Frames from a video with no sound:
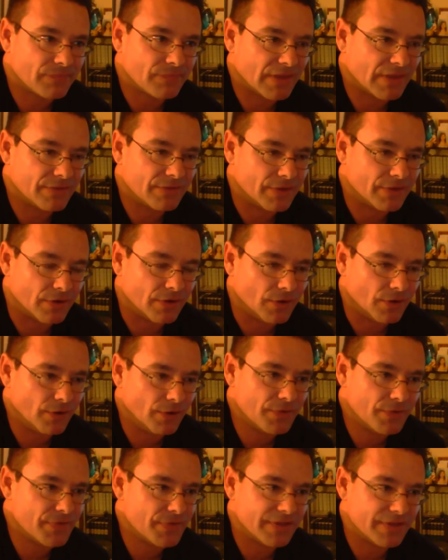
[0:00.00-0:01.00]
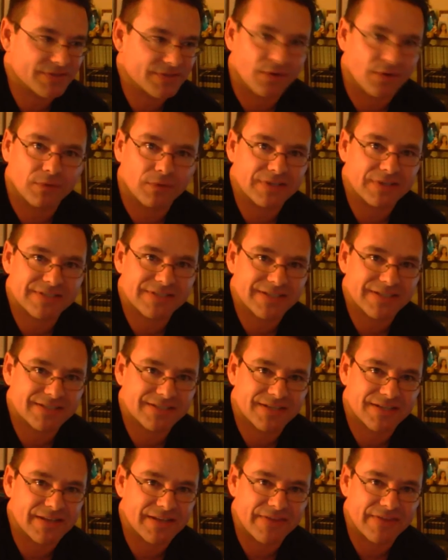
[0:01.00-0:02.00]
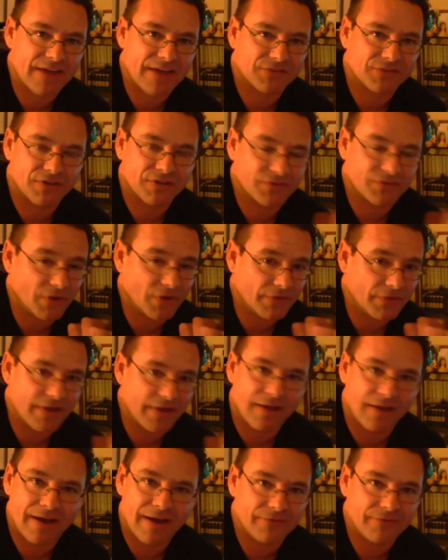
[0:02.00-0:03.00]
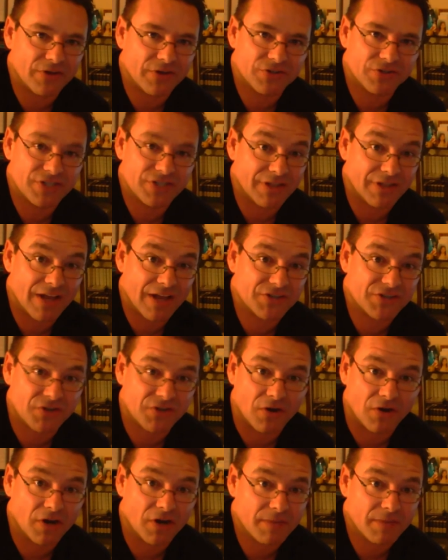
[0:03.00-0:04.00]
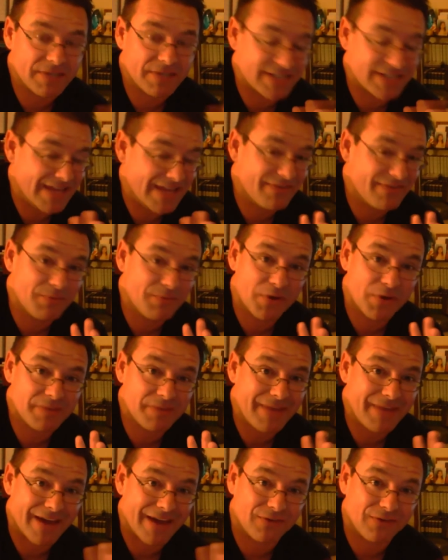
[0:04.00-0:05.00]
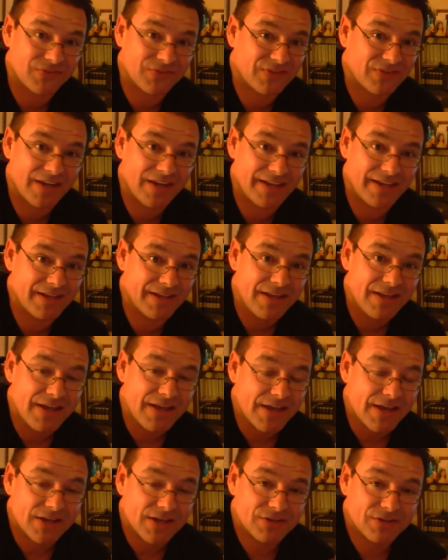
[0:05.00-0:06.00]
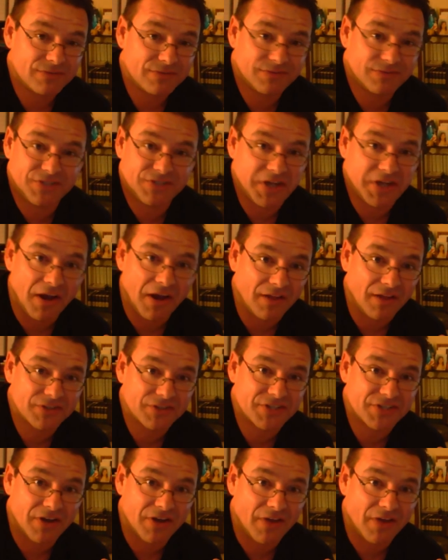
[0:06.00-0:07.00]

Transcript: the Earth is only 6,000 to 10,000 years old. They'll have their geological arguments, even more than me. I don't study geology all